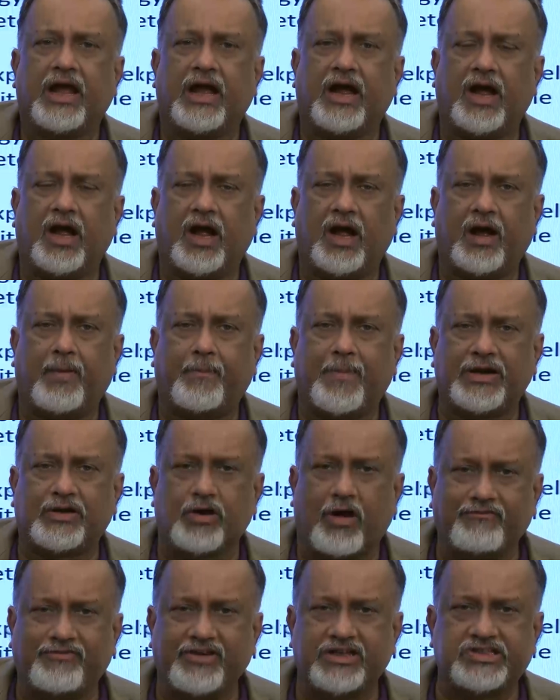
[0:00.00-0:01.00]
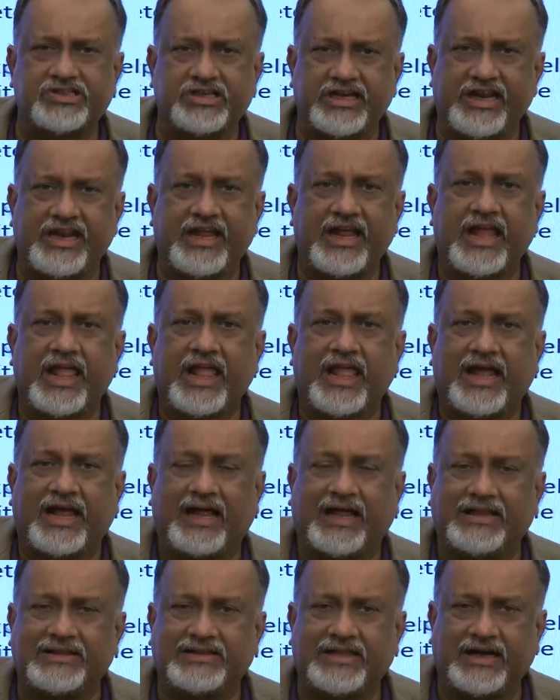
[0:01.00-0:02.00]
but obviously
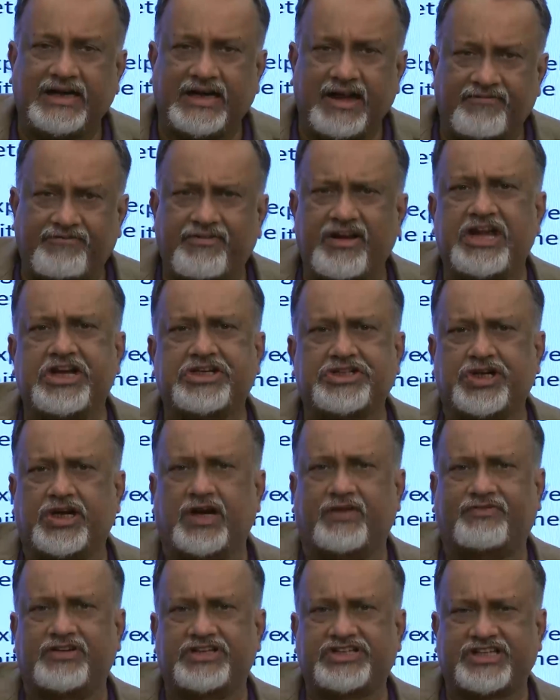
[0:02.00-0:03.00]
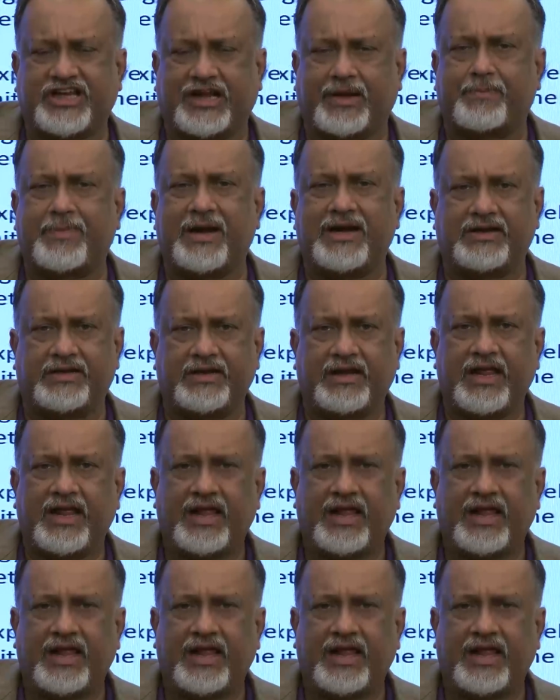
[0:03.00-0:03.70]
the definition of a segment